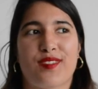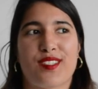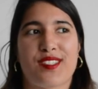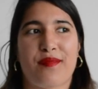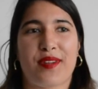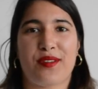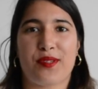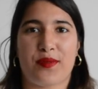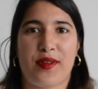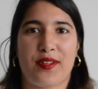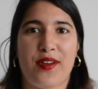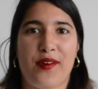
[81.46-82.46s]
somebody who's
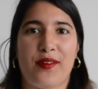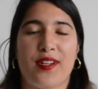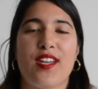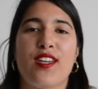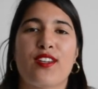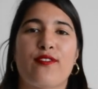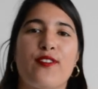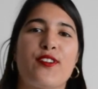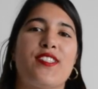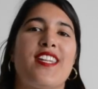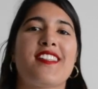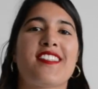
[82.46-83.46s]
well known, your
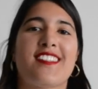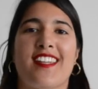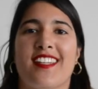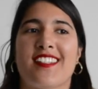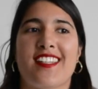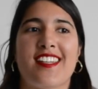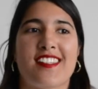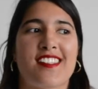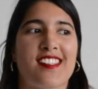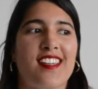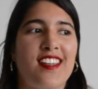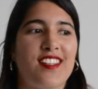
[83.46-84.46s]
first instinct
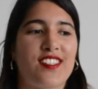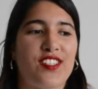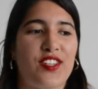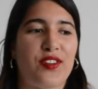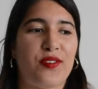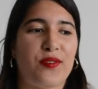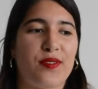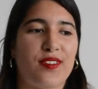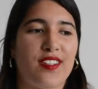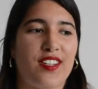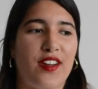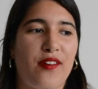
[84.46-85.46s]
is to,
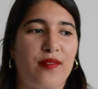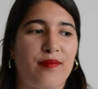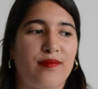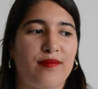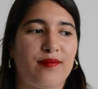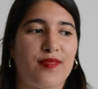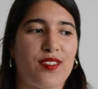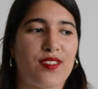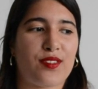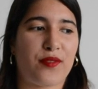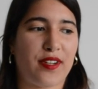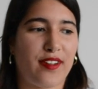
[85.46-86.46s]
you know,
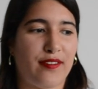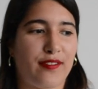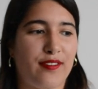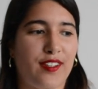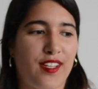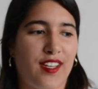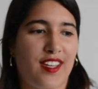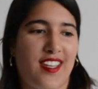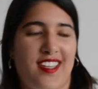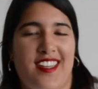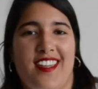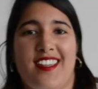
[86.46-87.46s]
sort of,
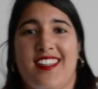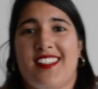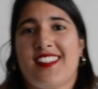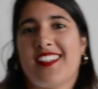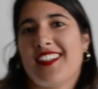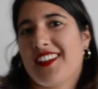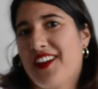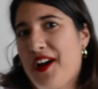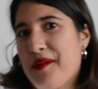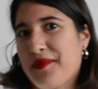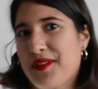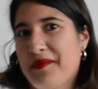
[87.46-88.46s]
is it a
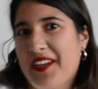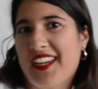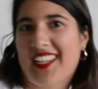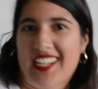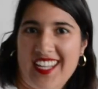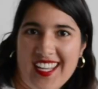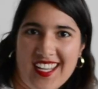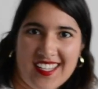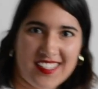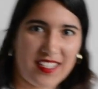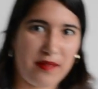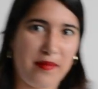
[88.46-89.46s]
compliment?
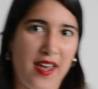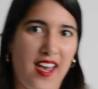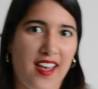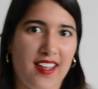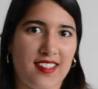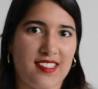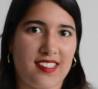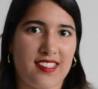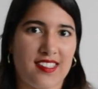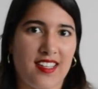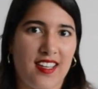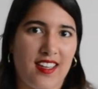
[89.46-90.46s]
Is it a pass?